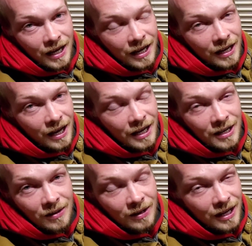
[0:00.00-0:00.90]
And I
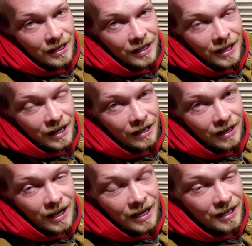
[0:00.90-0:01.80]
don't like that. I
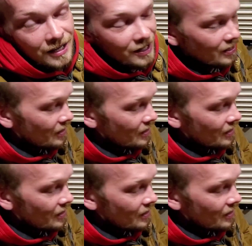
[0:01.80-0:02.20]
like...